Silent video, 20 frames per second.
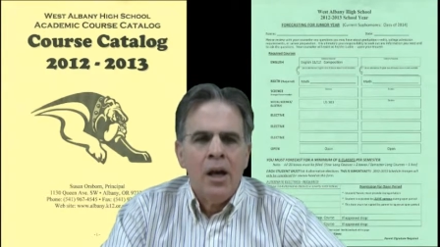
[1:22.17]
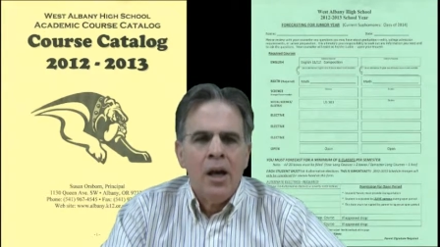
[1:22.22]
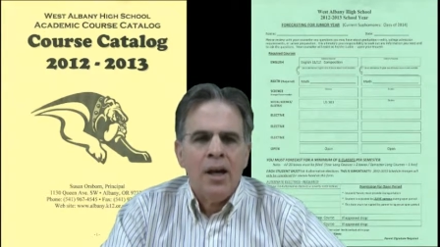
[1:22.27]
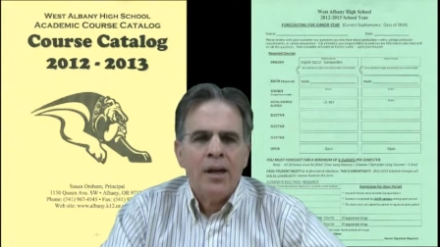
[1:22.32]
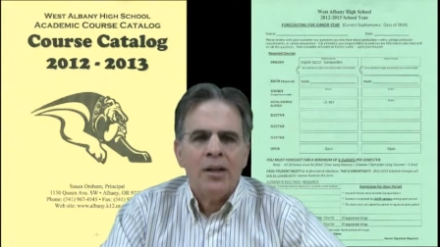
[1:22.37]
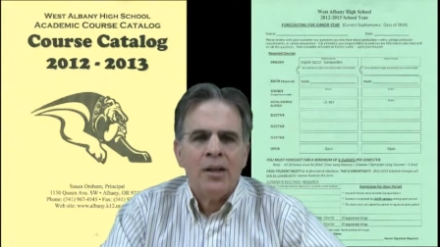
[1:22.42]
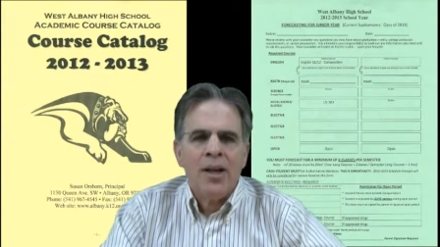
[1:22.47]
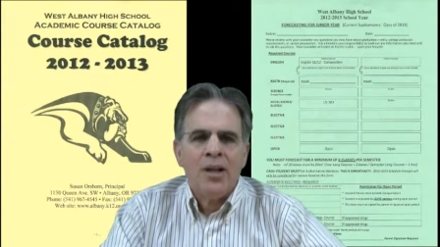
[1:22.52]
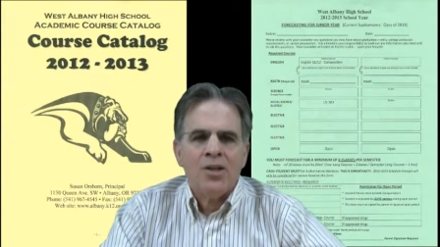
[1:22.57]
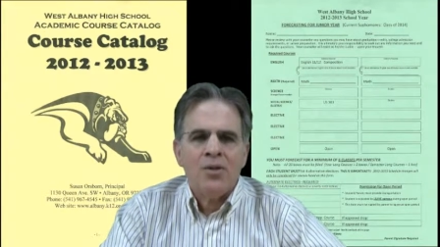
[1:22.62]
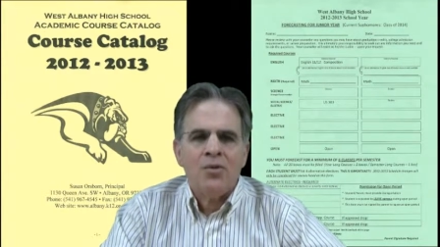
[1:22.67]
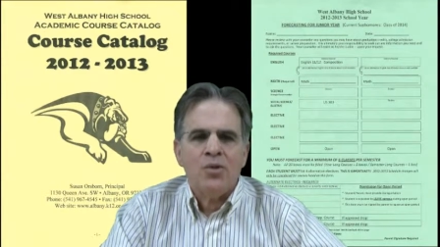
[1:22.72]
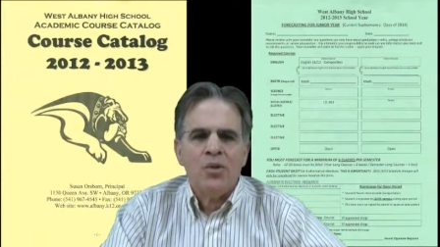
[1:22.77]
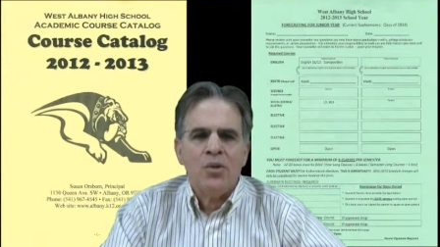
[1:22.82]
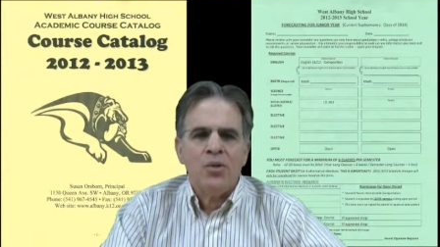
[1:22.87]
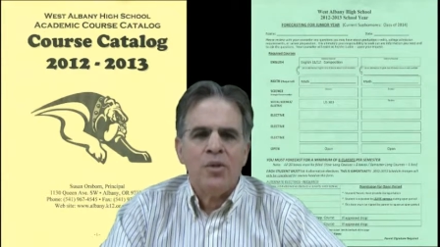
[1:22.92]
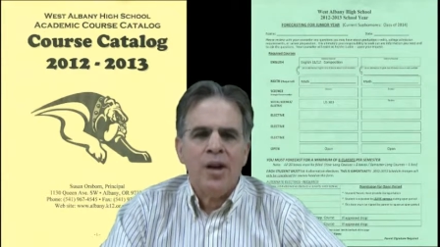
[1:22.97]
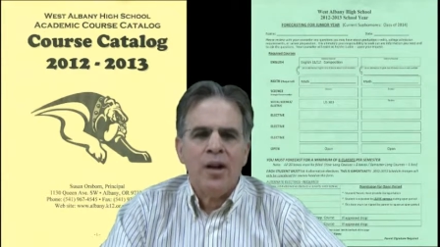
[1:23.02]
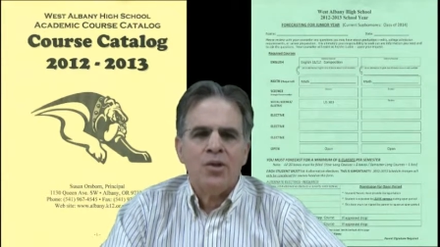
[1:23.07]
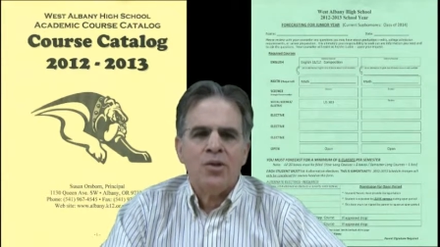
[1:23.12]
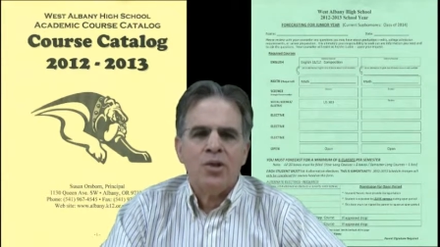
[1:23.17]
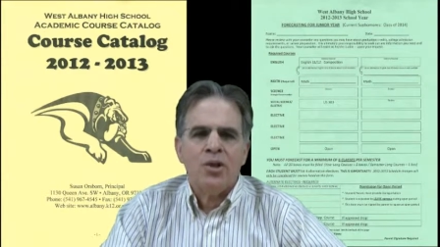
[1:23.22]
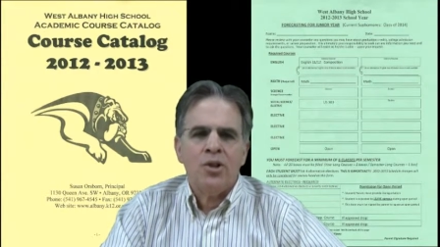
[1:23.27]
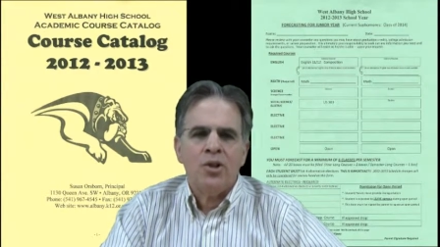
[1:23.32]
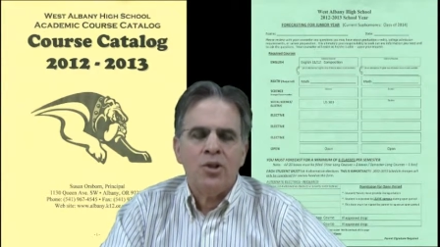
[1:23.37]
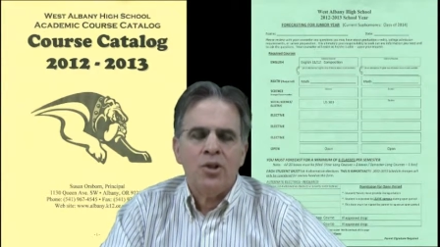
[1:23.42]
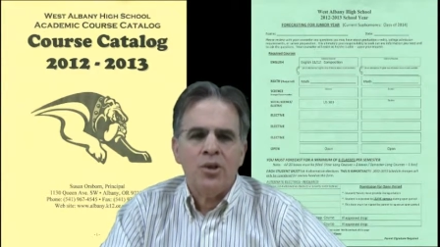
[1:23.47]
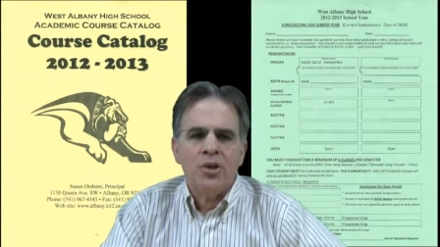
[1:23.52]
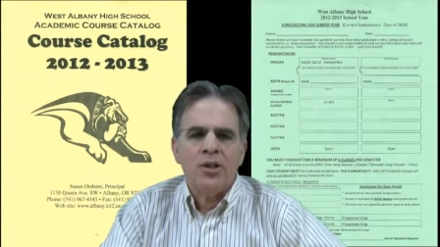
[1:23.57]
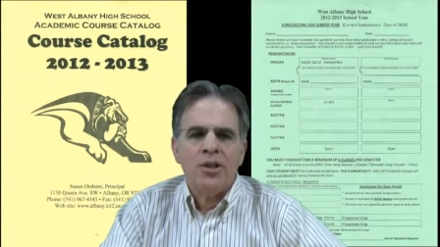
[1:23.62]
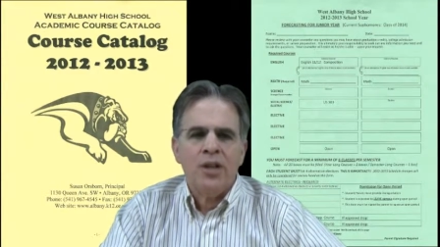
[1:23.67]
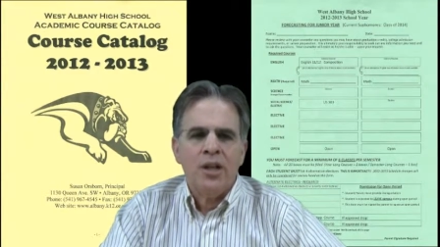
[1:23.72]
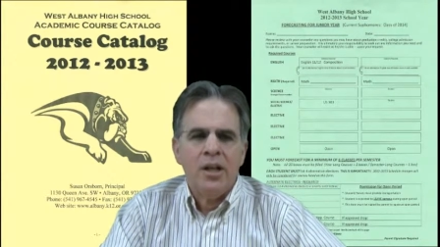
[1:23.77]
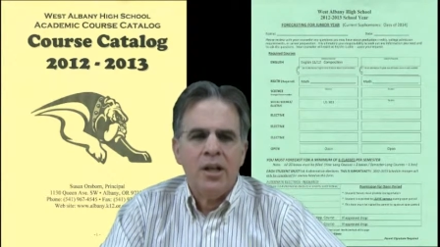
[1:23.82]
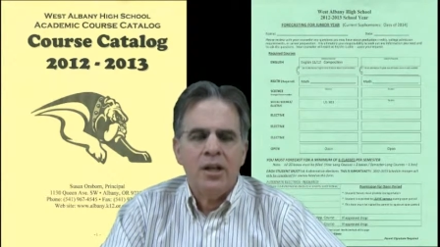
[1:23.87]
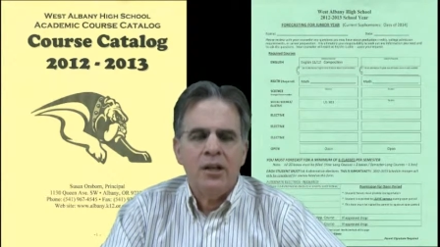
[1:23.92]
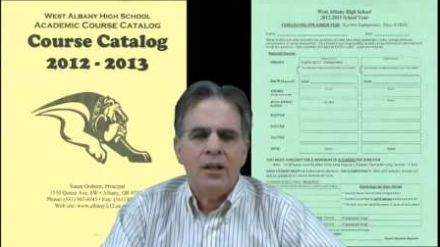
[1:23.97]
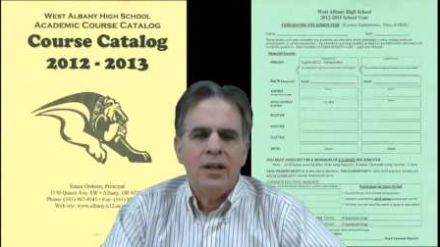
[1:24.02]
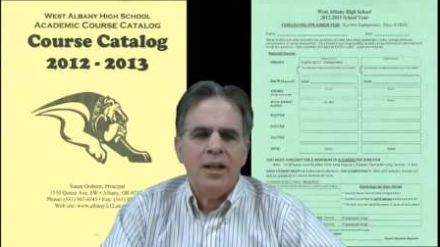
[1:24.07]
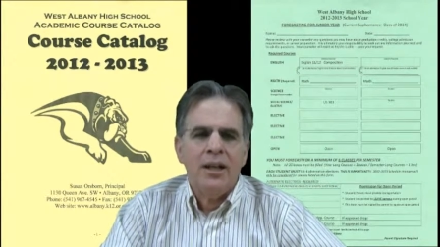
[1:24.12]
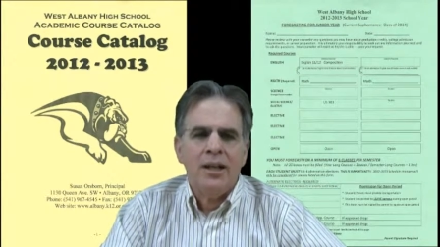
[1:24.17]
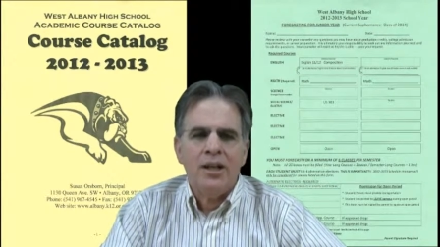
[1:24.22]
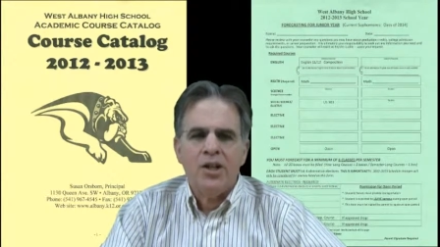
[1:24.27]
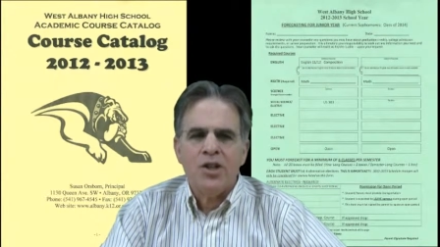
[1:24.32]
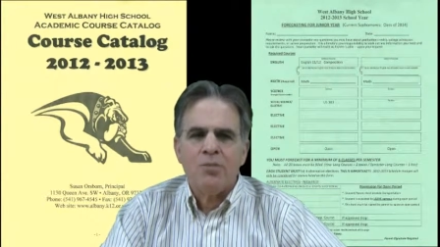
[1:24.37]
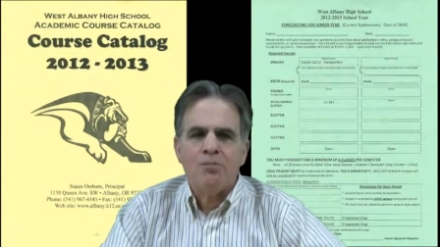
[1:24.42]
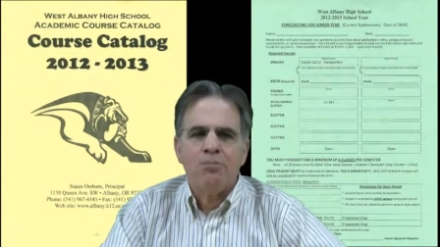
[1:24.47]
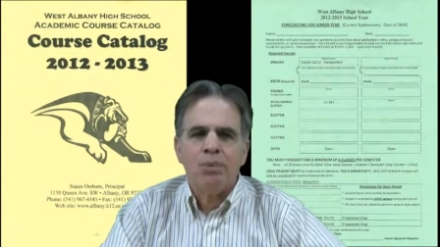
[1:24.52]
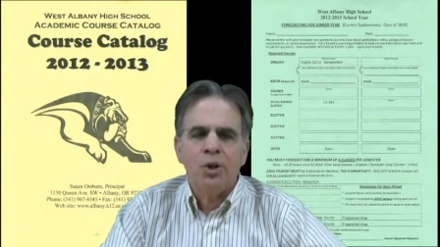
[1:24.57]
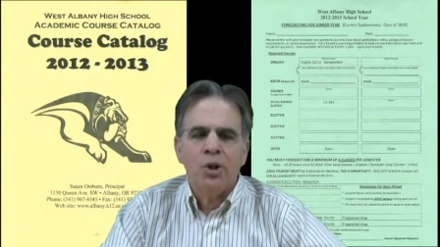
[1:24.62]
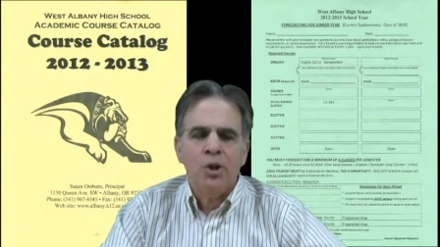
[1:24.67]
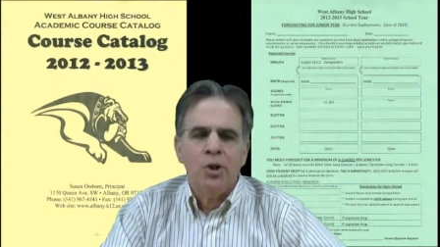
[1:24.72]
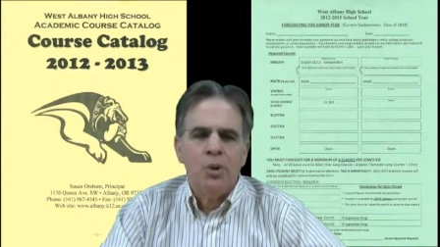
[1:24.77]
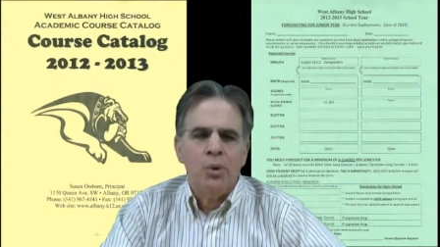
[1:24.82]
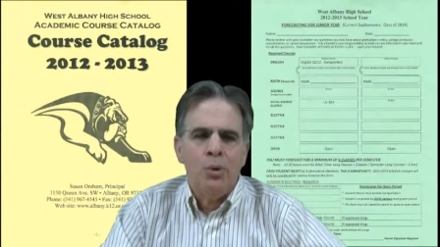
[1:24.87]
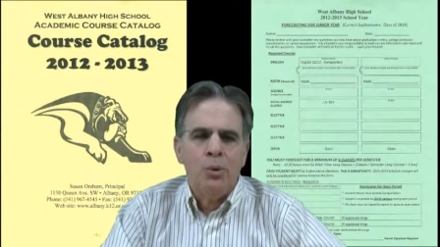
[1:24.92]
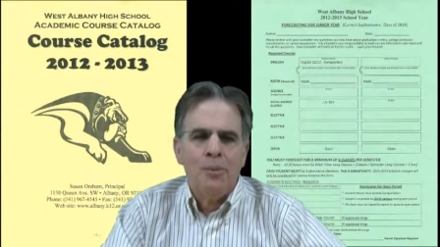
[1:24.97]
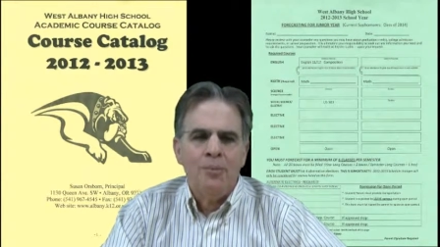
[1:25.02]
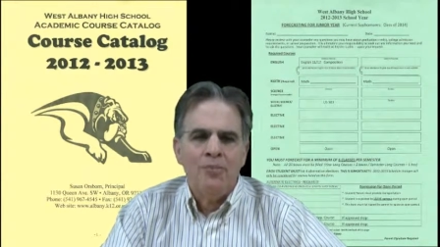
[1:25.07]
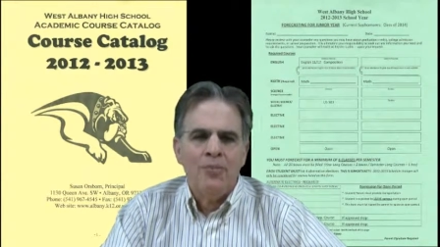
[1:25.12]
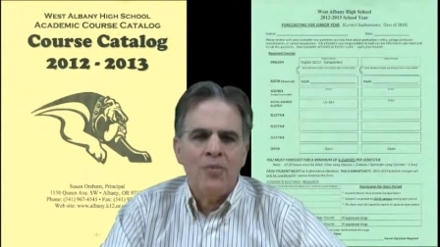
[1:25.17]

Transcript: And class of 2013, it is blue.